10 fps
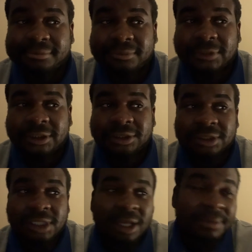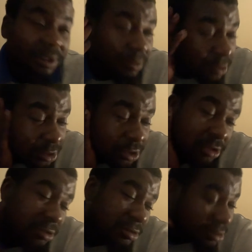Do you know what I mean? Would
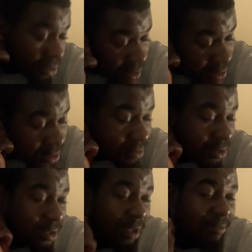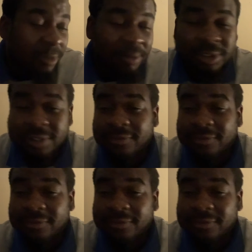you... Now, this one, I'm just